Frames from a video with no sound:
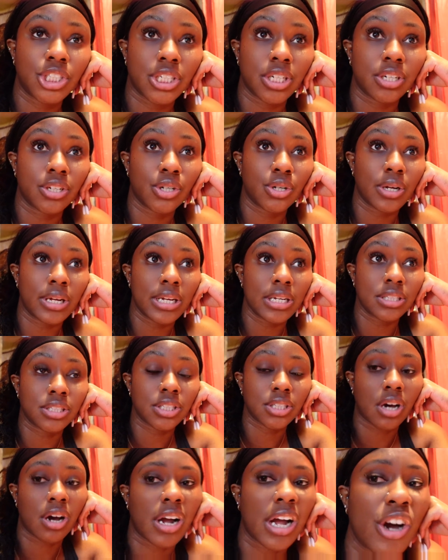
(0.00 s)
chill and
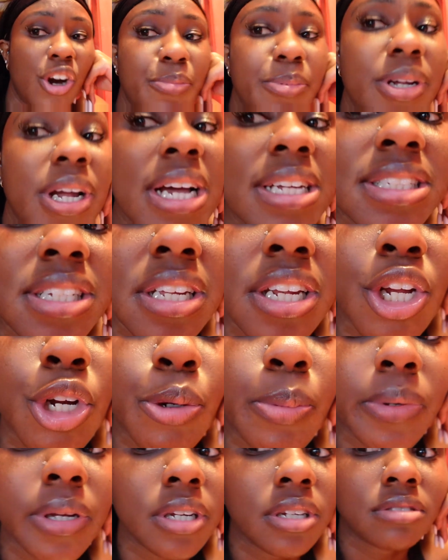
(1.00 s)
talk. I hope you guys can
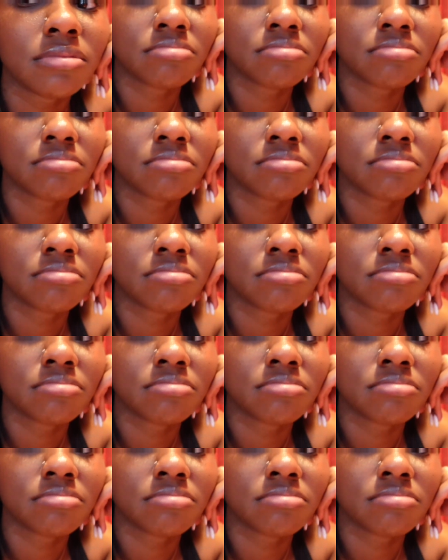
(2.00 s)
hear me.